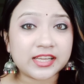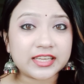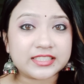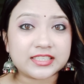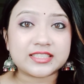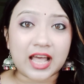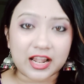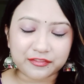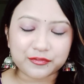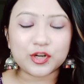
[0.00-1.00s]
it is
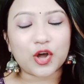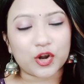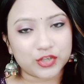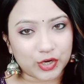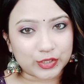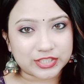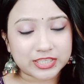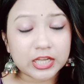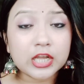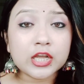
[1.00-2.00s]
helpful or not.
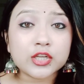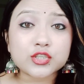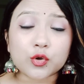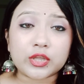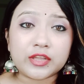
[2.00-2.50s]
So